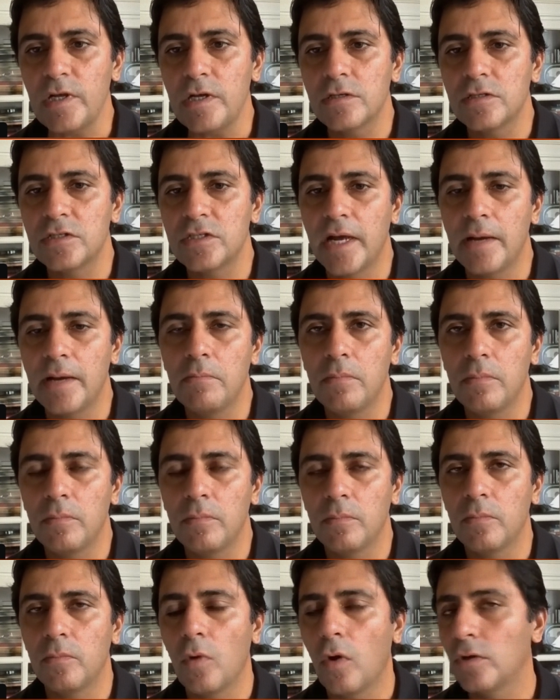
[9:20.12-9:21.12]

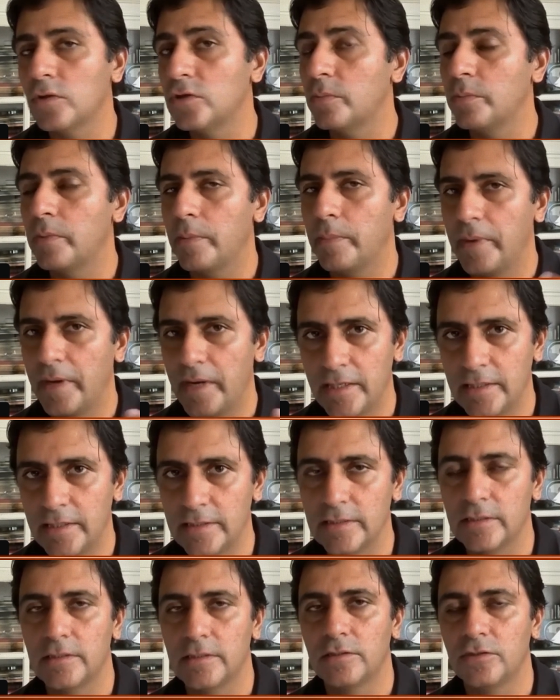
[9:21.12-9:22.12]
STEM also
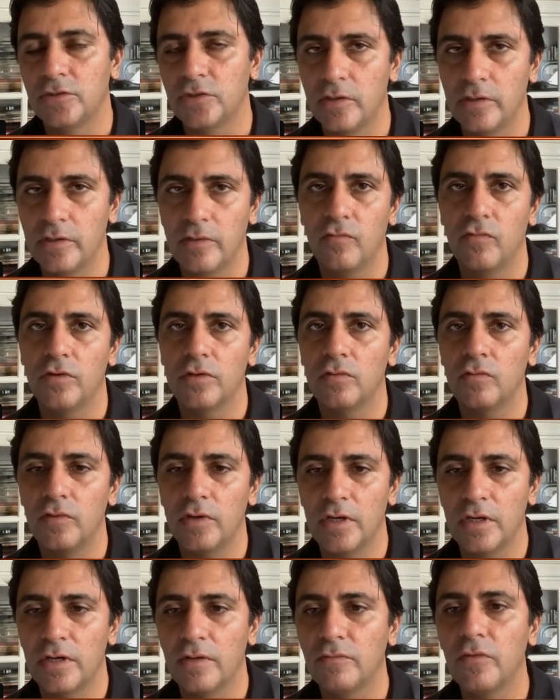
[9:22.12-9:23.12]
prepares children for the
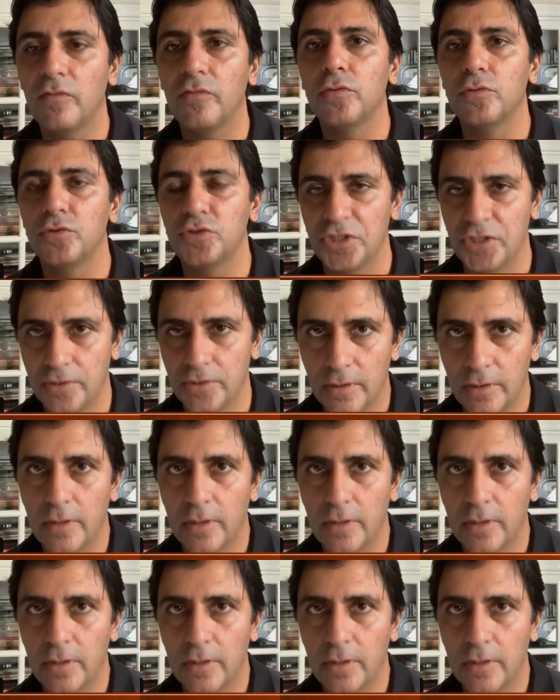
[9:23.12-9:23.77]
world of the future.